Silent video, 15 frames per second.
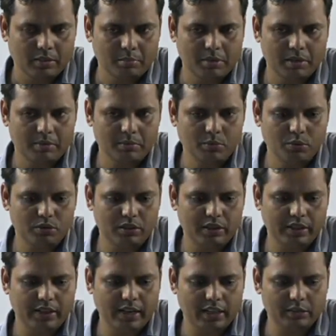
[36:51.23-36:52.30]
but
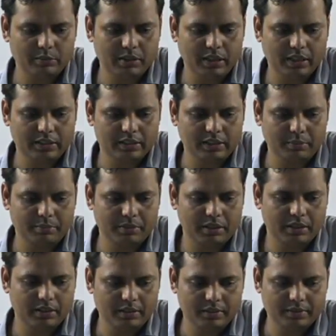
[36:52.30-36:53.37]
mostly it has been
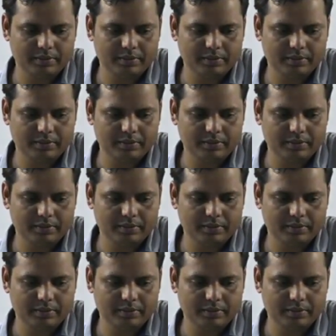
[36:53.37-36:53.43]
accepted